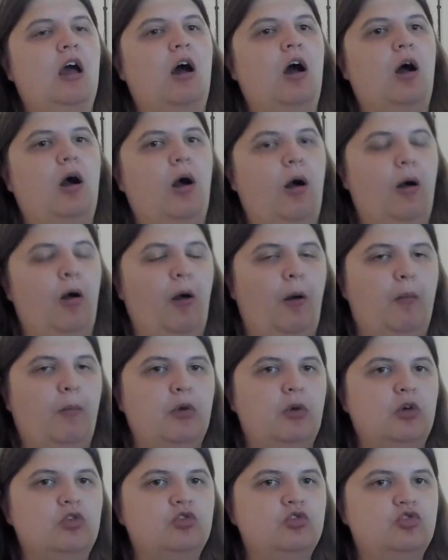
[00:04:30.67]

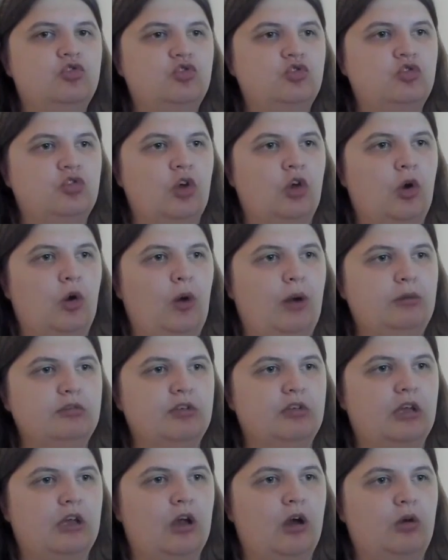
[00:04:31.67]
So I was
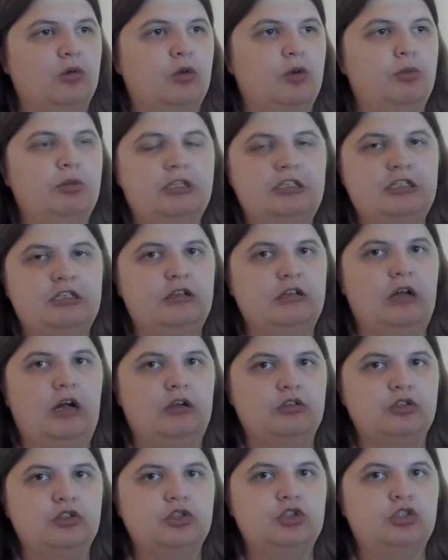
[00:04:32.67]
like, oh, no big deal,
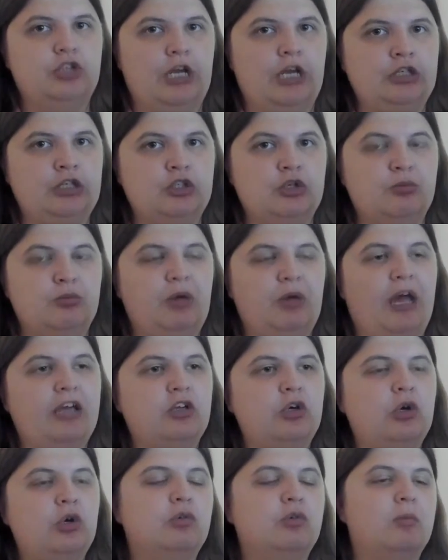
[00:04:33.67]
I'll just change it. But I
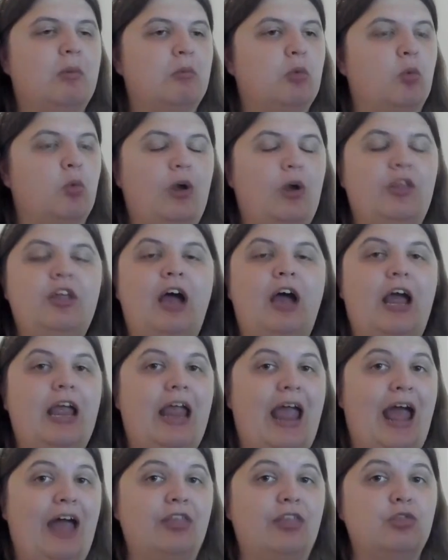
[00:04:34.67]
couldn't remember what I
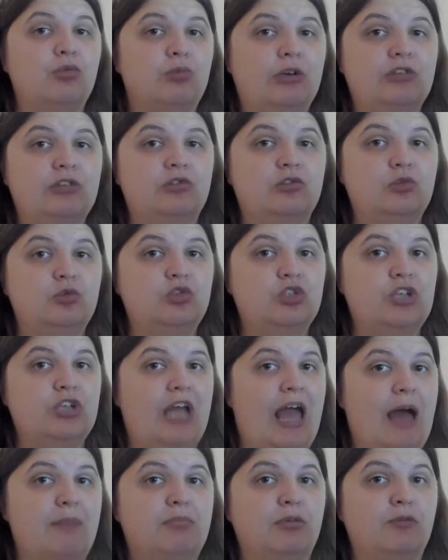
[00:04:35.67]
had the resolution
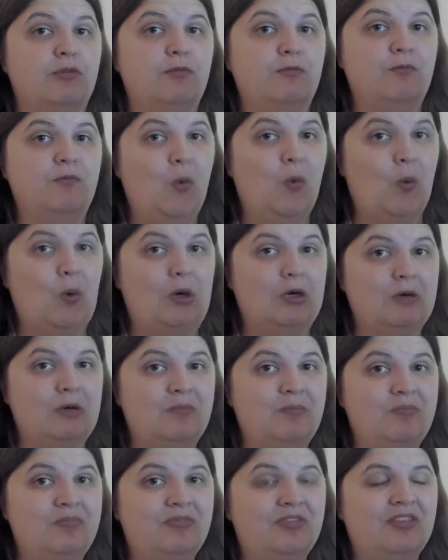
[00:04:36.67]
at before.
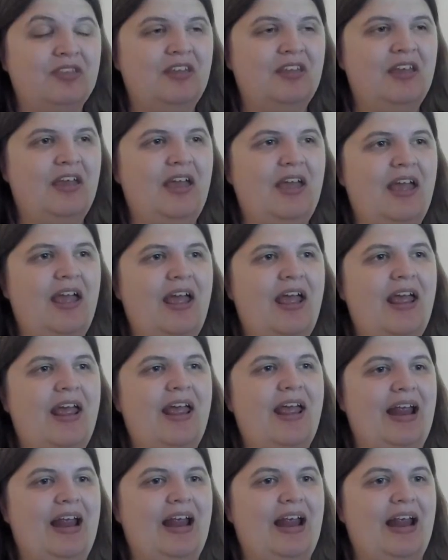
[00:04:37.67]

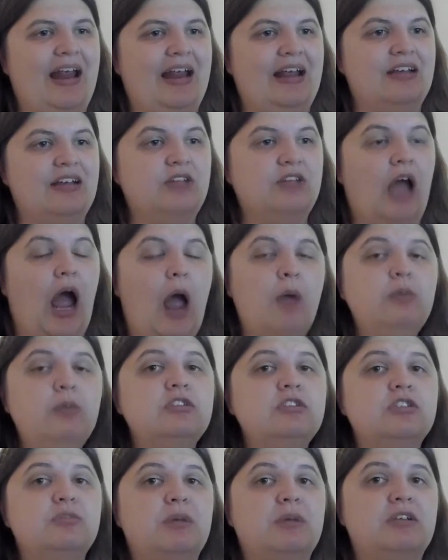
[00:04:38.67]
And I was
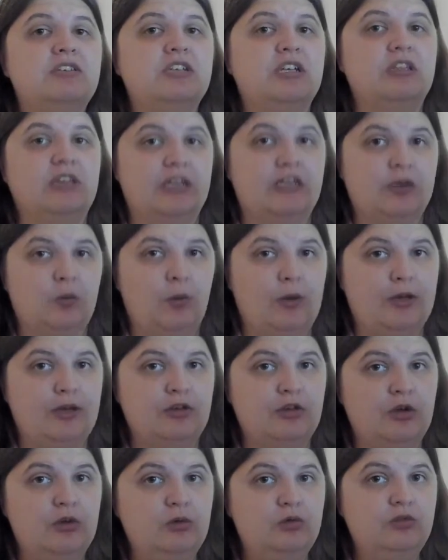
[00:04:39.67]
expecting it like
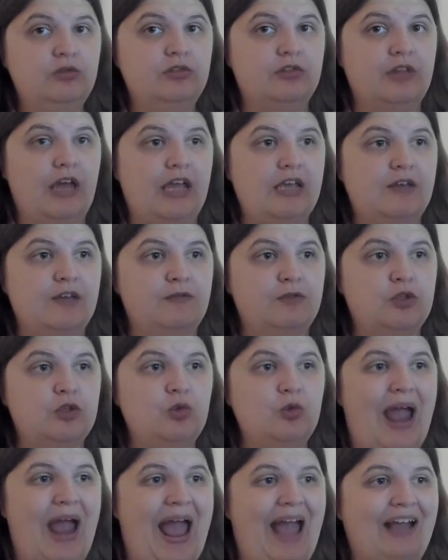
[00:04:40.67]
Windows, that if
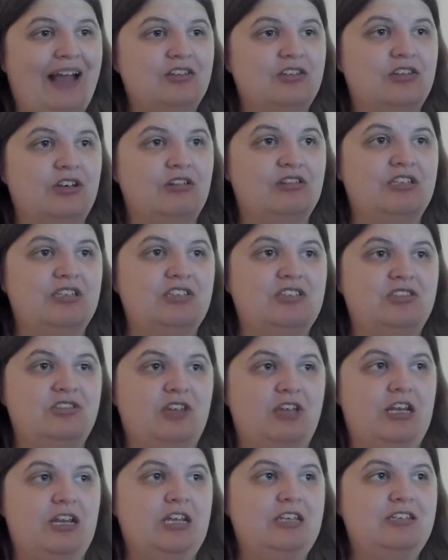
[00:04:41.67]
you accidentally
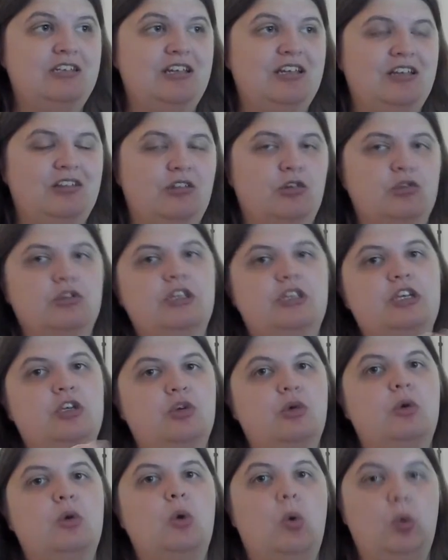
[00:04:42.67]
set it, or
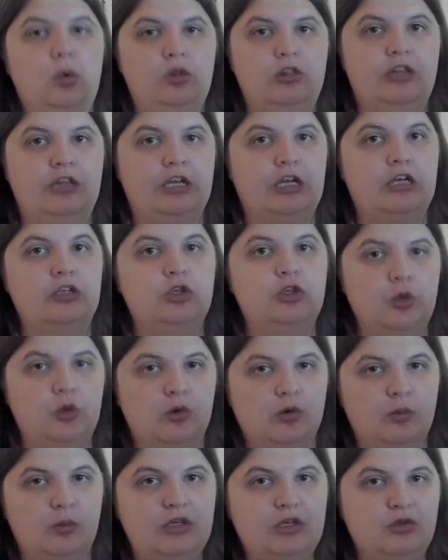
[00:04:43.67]
a
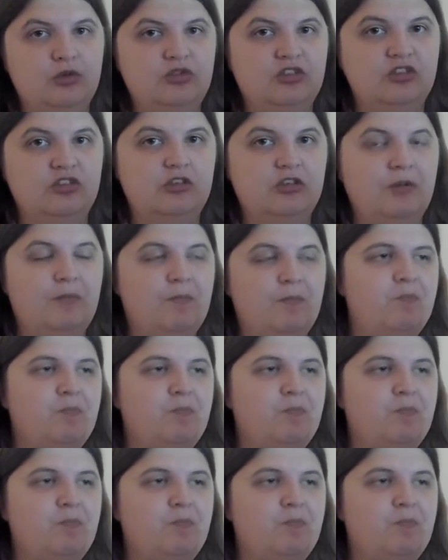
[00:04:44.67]
newer Windows system,